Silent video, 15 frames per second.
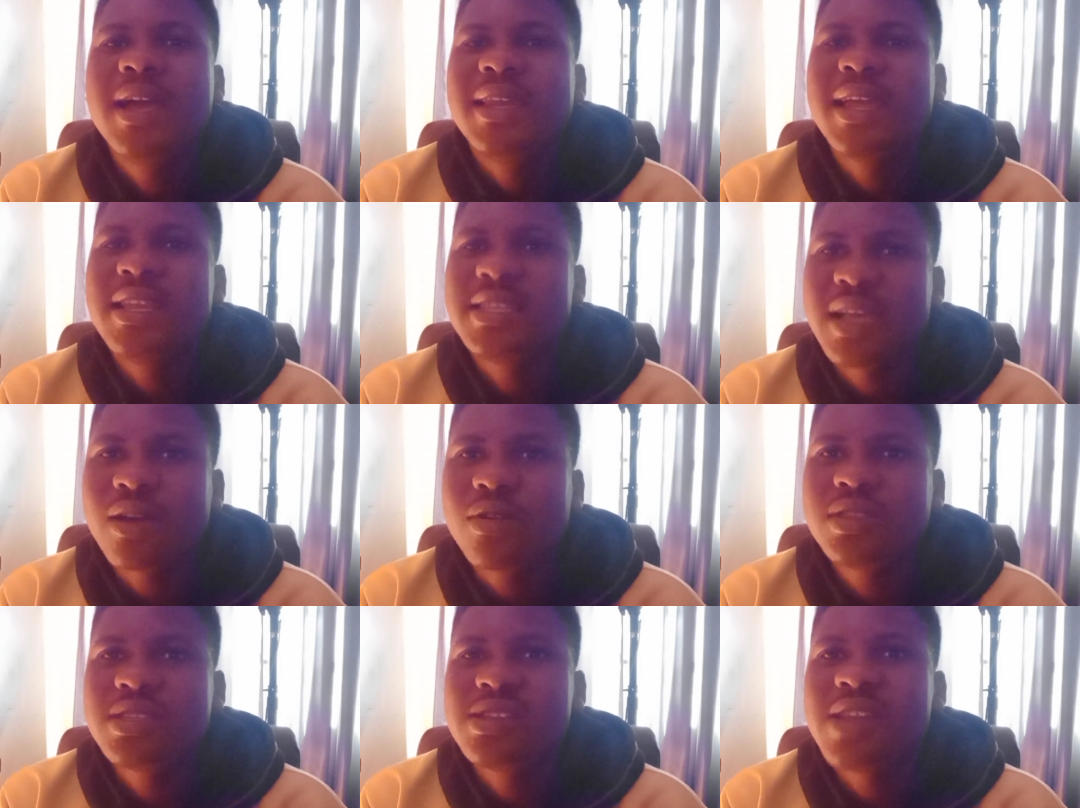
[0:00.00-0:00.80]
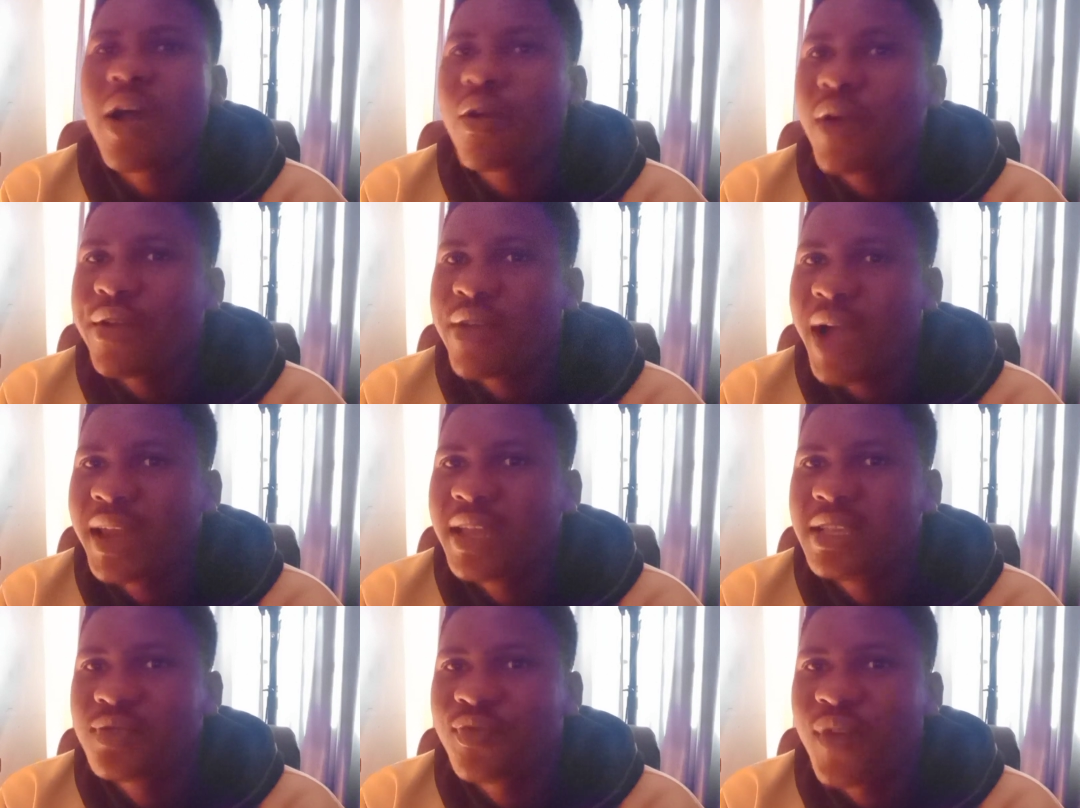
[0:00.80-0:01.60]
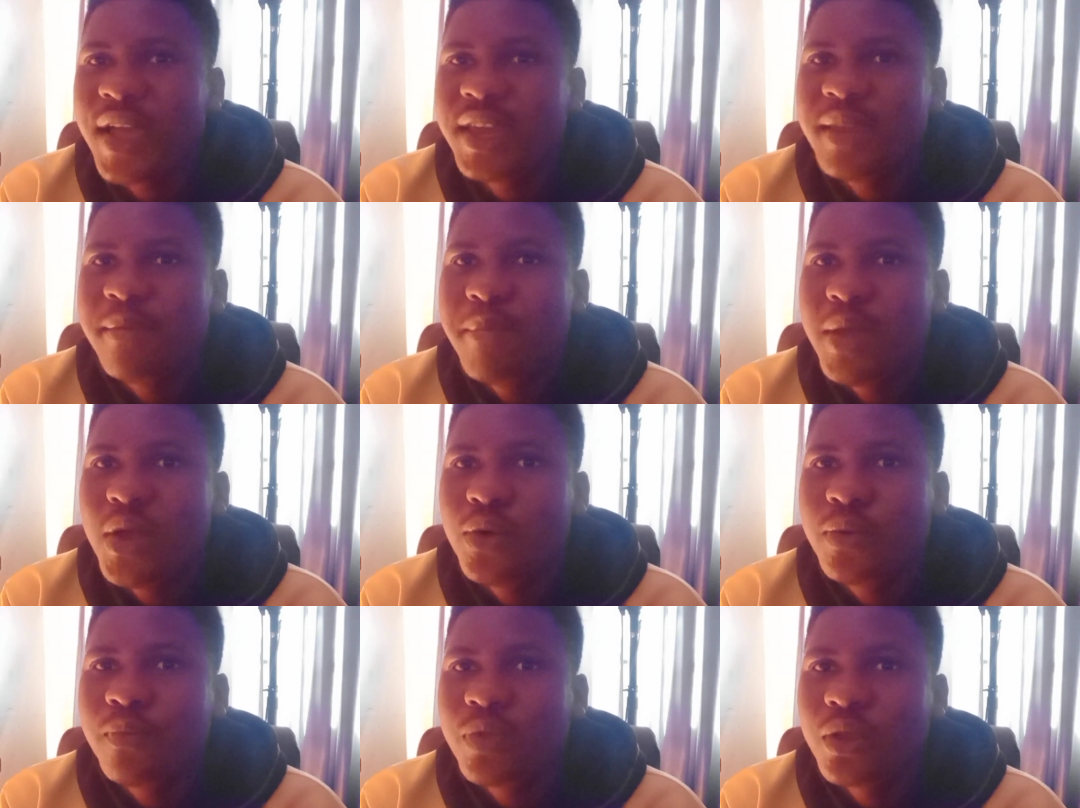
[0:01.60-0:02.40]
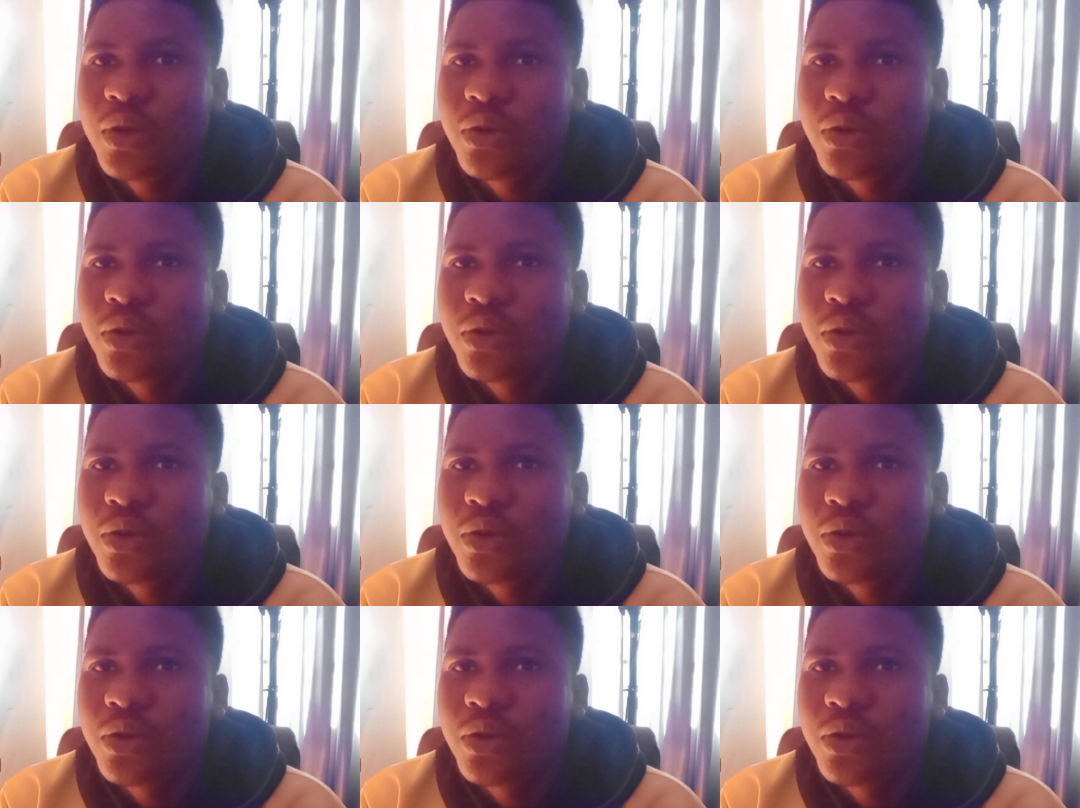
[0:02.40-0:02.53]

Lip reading: Then the second thing, how can you identify the male